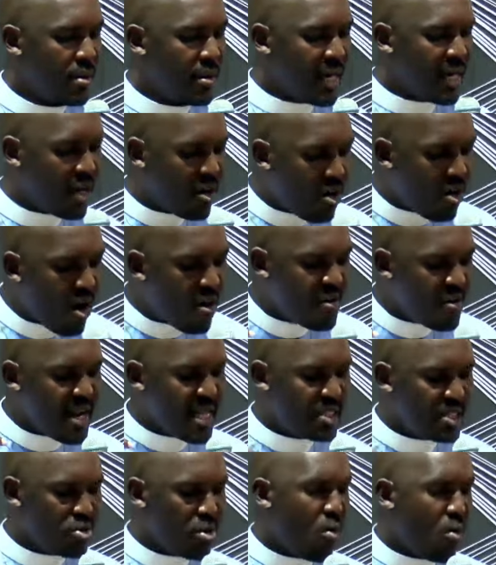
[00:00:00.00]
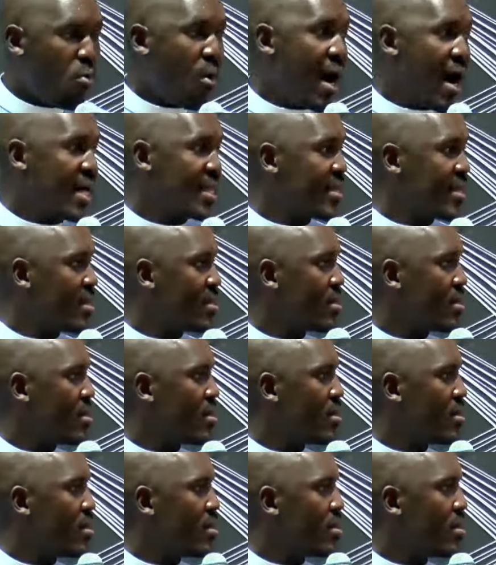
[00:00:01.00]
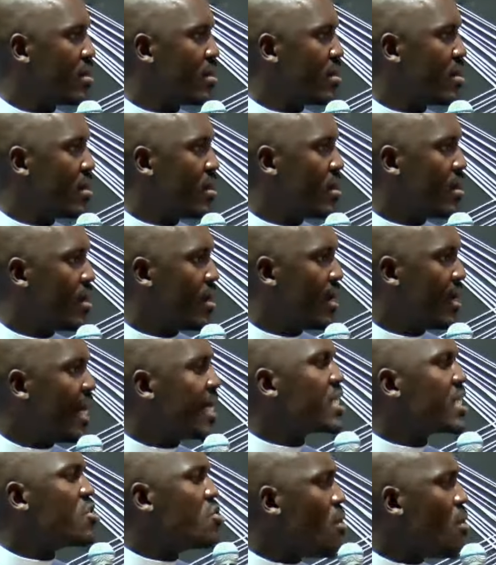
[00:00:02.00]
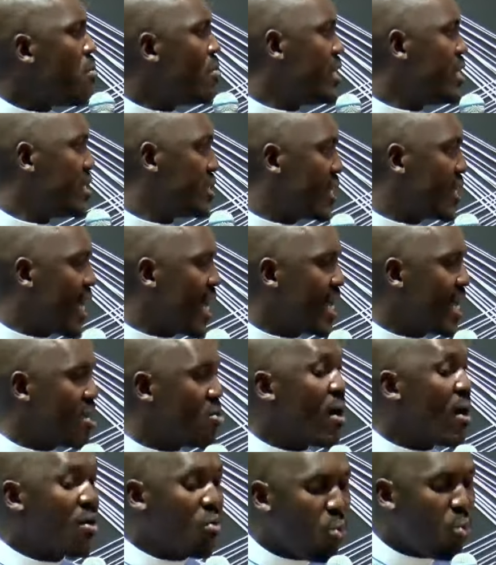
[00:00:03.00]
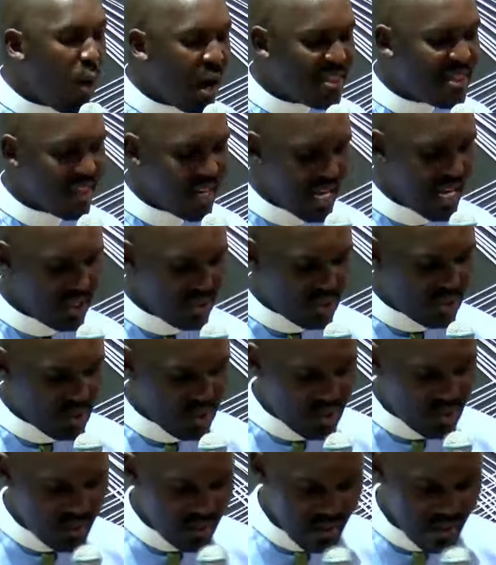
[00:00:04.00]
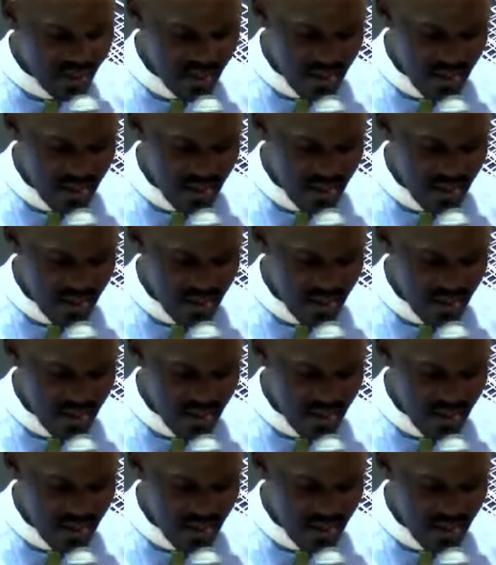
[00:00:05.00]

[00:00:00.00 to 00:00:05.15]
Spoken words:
Recognize your worth. Let nobody say you are worthless.